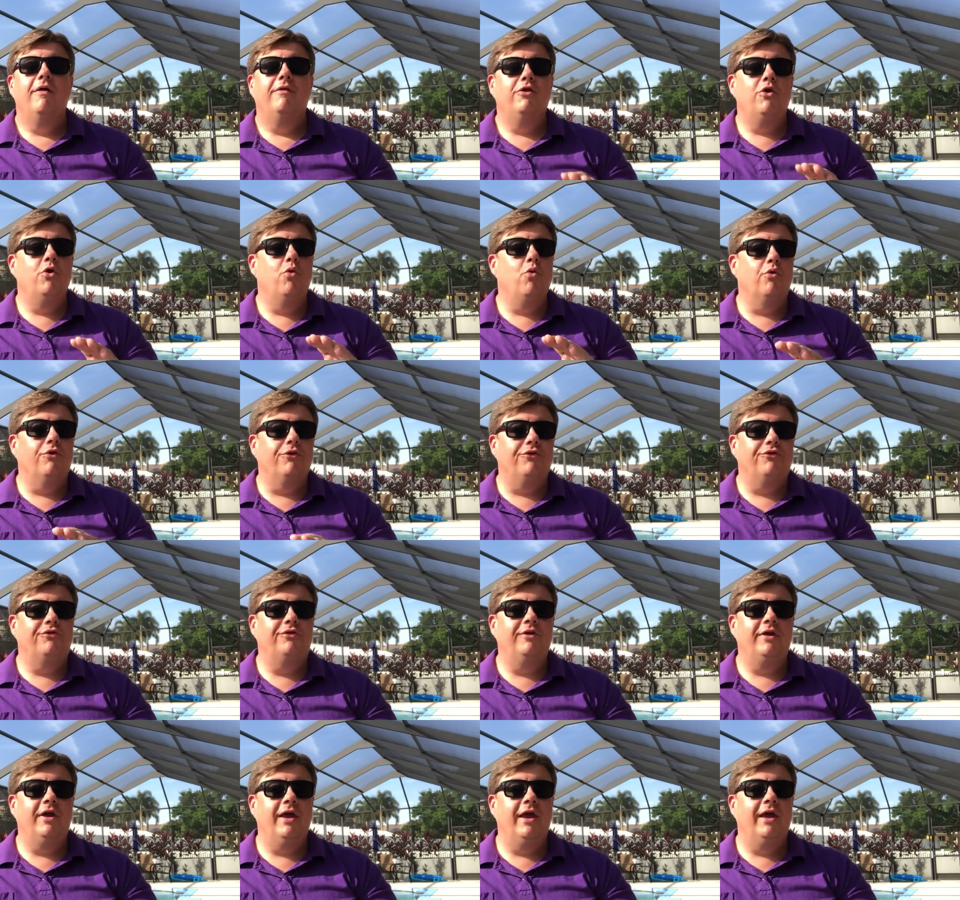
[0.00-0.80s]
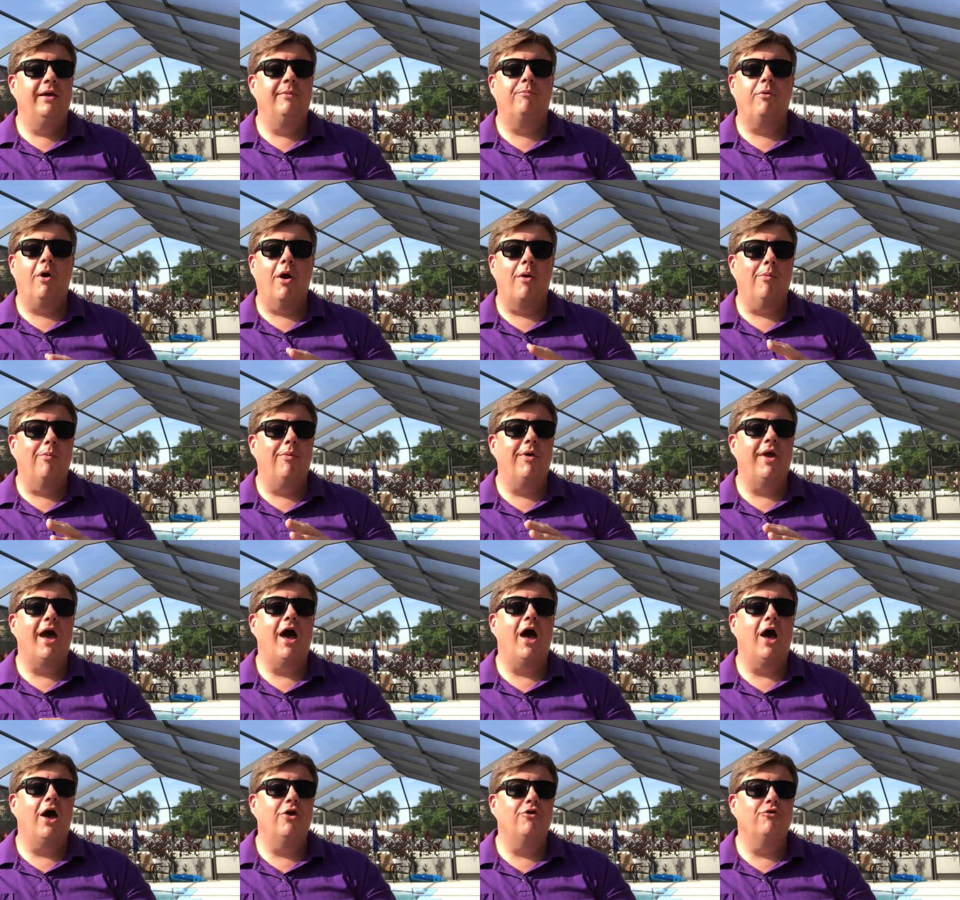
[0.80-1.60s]
you will see probably
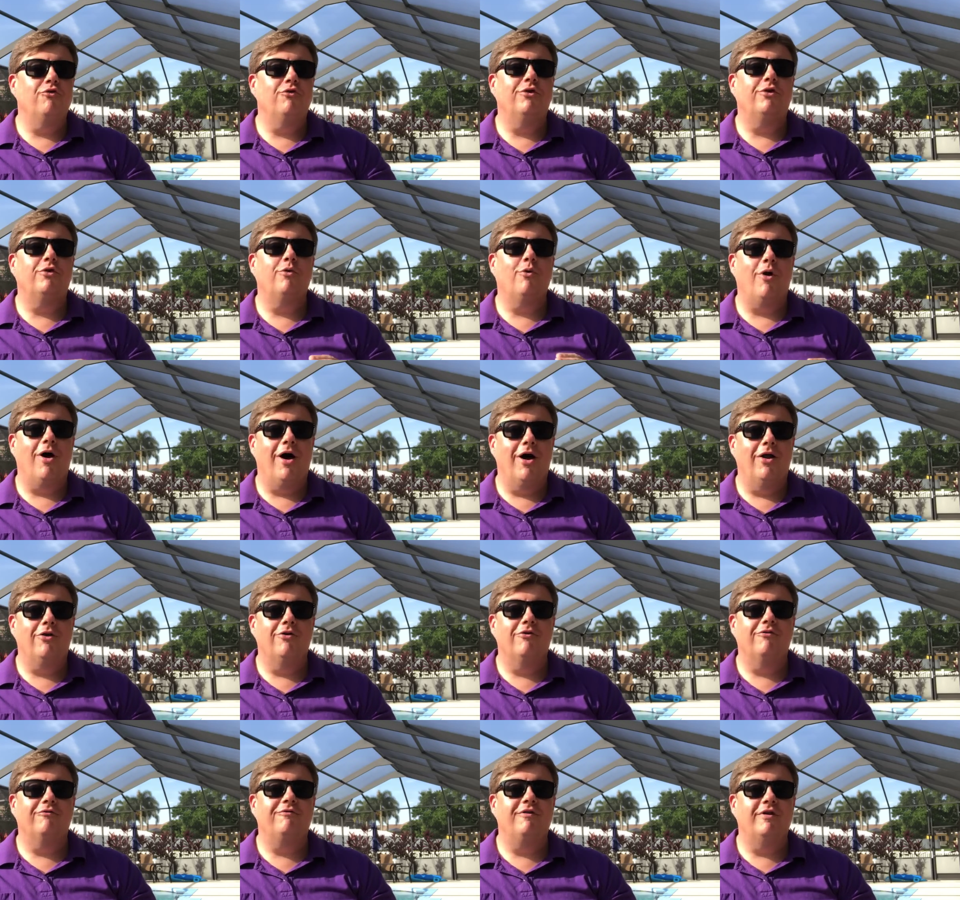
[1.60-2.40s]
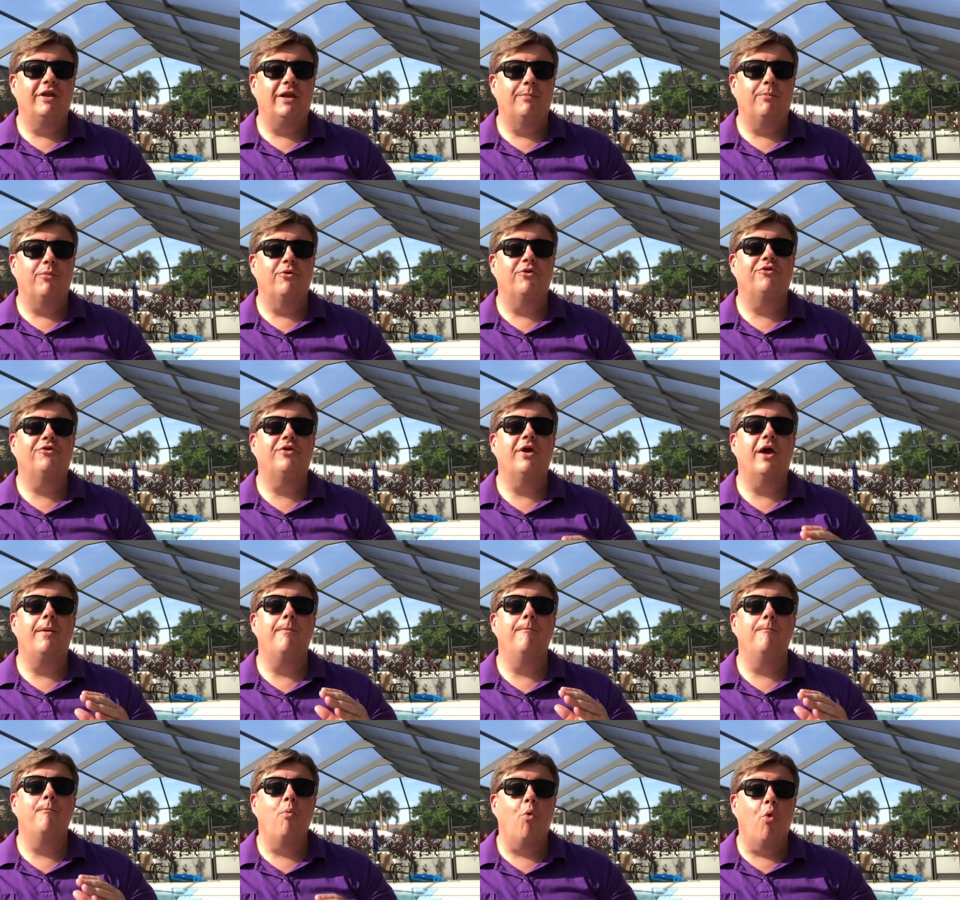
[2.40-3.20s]
100 to
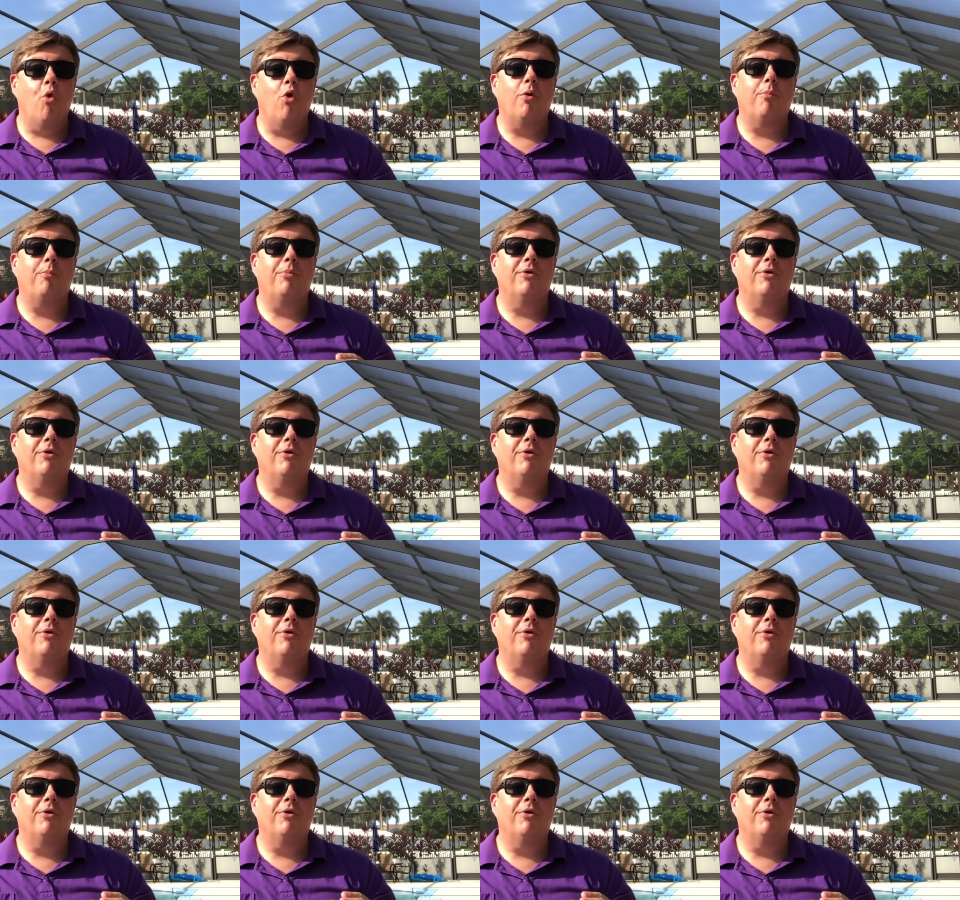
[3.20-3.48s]
150% more